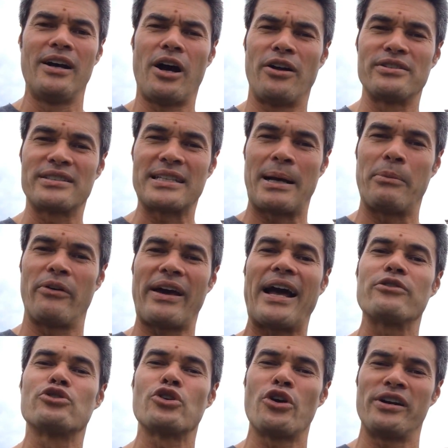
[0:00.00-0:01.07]
on some of
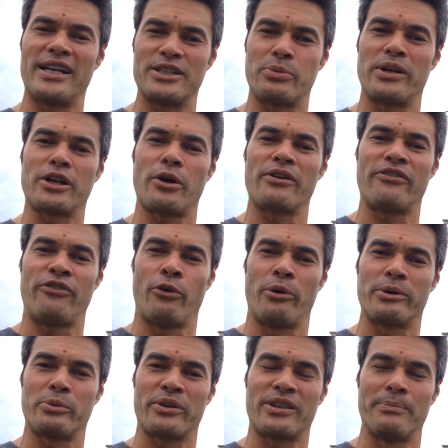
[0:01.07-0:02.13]
our journey as we're going
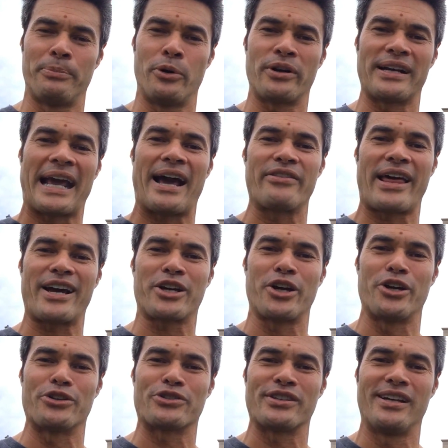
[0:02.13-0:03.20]
forward with the book and how that
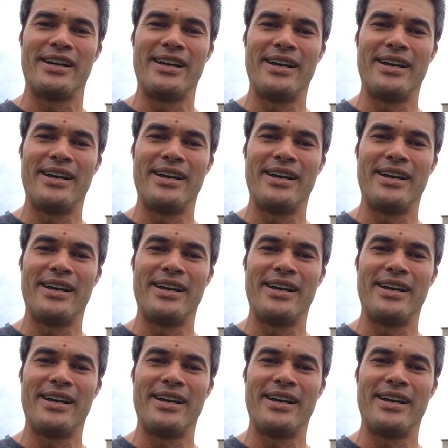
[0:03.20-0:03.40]
goes.